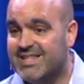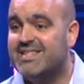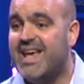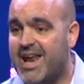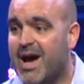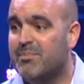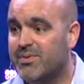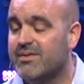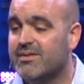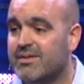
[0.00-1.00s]
setup.
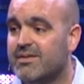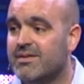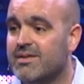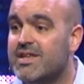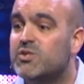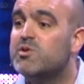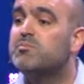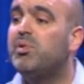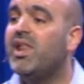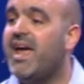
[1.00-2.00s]
This was
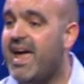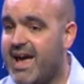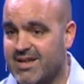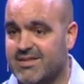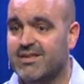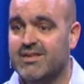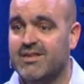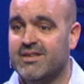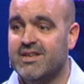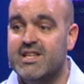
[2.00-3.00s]
planned.
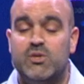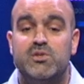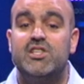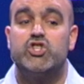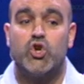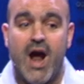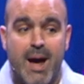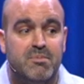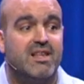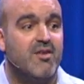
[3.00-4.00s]
This was the
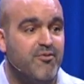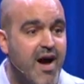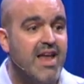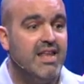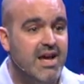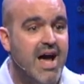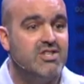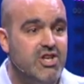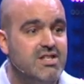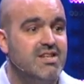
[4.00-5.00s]
trap that they finally got
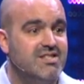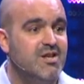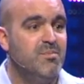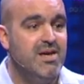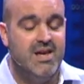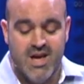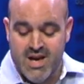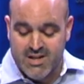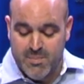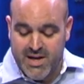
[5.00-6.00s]
Jesus to be
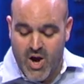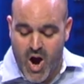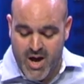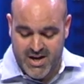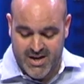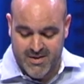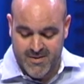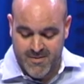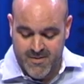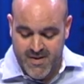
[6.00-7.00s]
caught in.
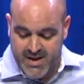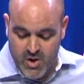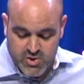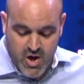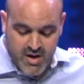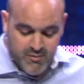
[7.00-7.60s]
It goes on in